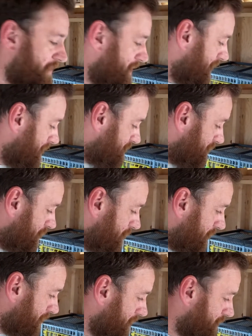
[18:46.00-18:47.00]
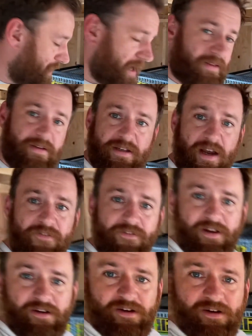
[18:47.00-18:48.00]
so you can track the stuff.
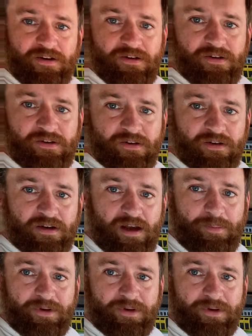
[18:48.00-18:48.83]
And a couple